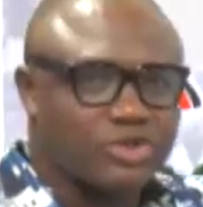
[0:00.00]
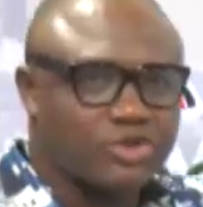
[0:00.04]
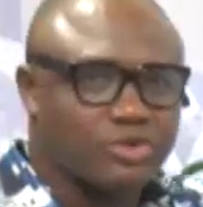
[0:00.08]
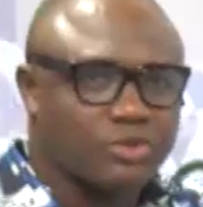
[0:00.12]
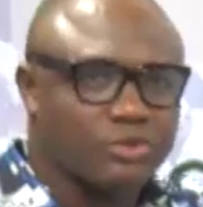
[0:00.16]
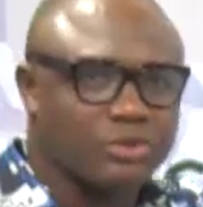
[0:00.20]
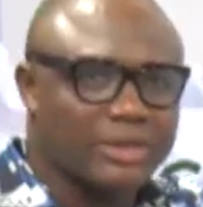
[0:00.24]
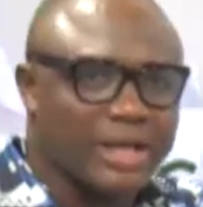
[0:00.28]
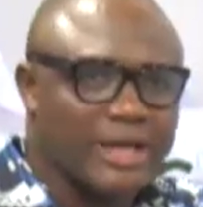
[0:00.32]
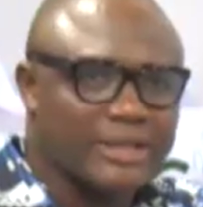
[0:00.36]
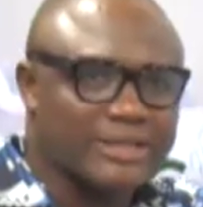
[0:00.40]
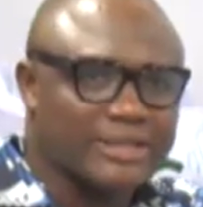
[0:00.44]

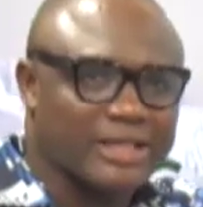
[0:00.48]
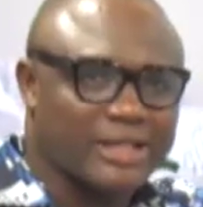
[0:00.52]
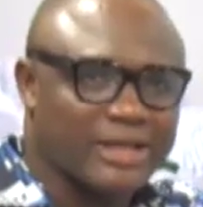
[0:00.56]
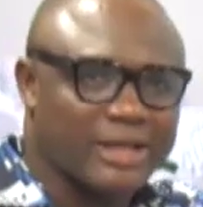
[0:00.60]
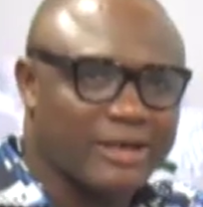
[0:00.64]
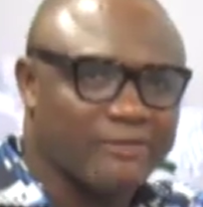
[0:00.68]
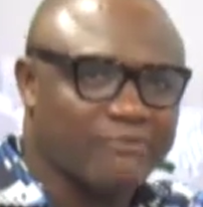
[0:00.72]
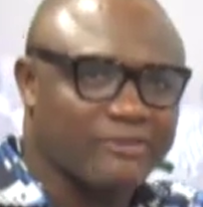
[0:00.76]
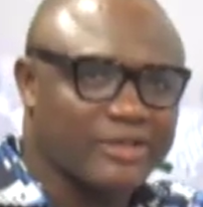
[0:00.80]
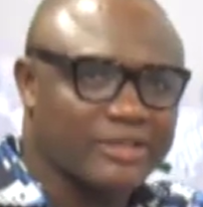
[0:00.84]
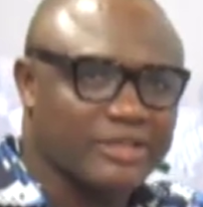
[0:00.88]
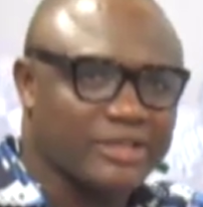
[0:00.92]
issue that's
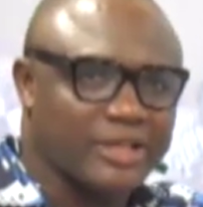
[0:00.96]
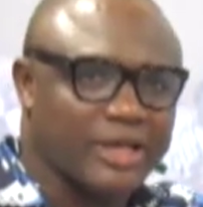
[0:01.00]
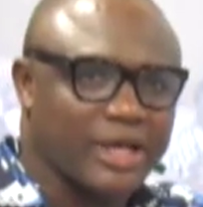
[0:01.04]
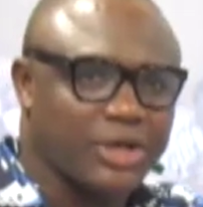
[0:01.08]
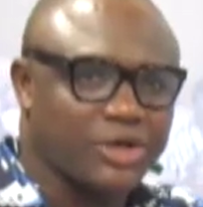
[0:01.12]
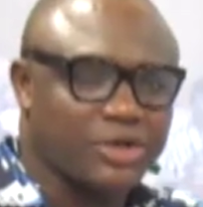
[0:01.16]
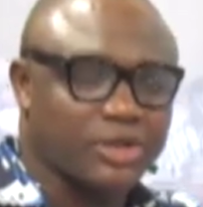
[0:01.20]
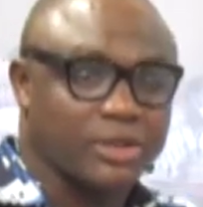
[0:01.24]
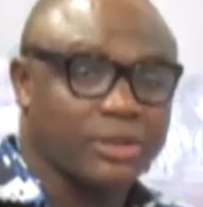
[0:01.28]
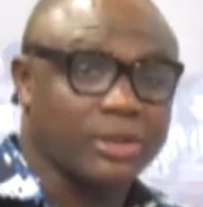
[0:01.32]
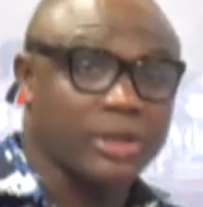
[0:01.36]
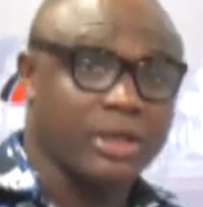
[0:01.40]
under
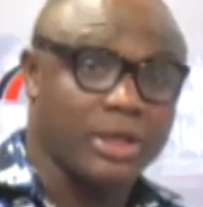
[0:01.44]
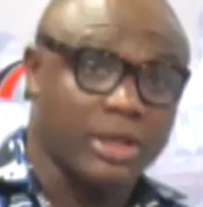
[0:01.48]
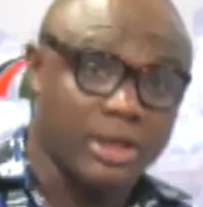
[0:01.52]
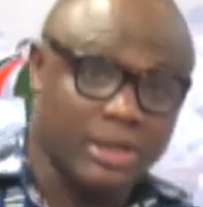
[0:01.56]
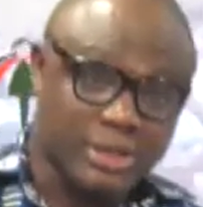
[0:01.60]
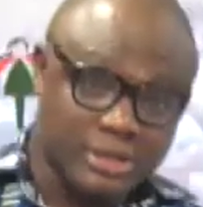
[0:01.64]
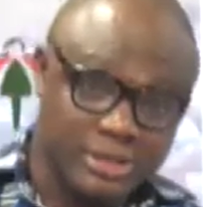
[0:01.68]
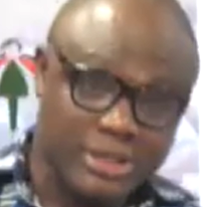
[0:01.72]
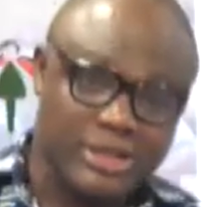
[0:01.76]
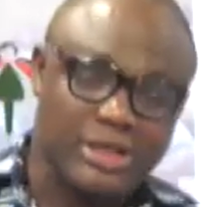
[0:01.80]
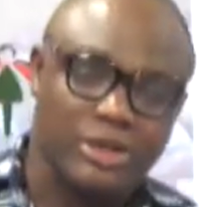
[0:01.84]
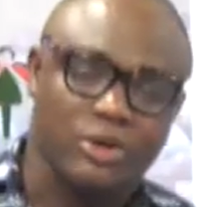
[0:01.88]
investigation.
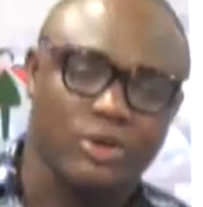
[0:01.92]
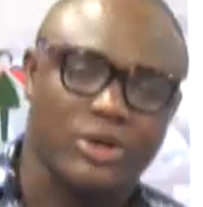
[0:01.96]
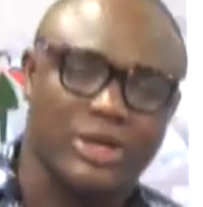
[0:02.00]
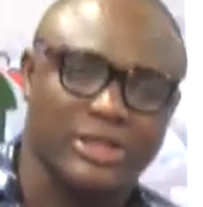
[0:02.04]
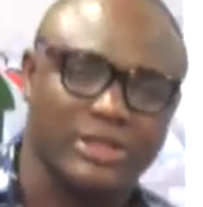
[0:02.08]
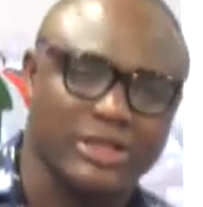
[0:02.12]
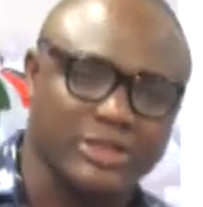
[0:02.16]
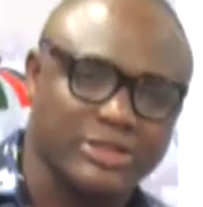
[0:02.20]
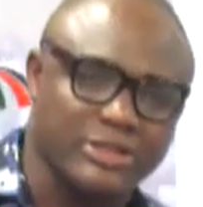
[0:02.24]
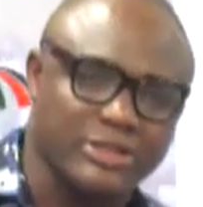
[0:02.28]
Take a look at